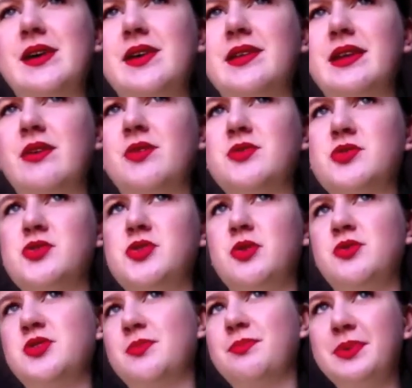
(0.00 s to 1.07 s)
he also
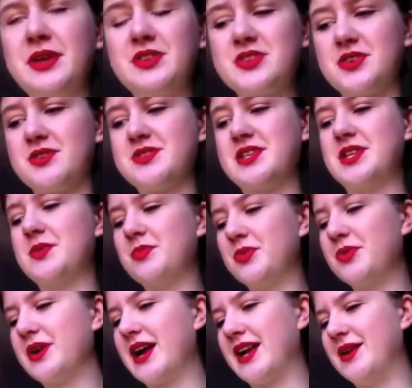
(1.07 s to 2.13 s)
showed some pictures in the
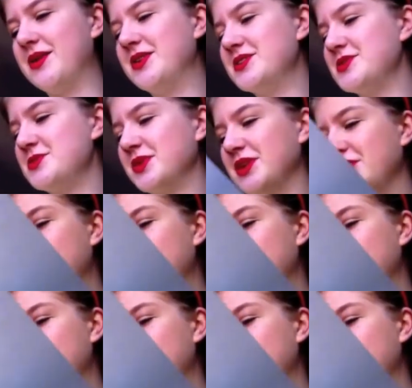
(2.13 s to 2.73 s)
book, and it was just really